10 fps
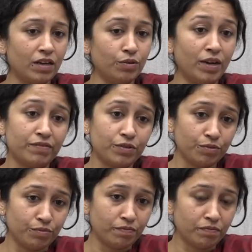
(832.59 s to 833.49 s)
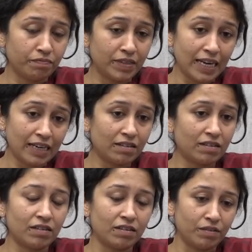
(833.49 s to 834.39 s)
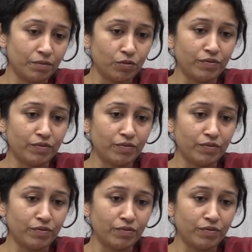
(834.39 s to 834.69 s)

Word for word: you have to take, uh, you know,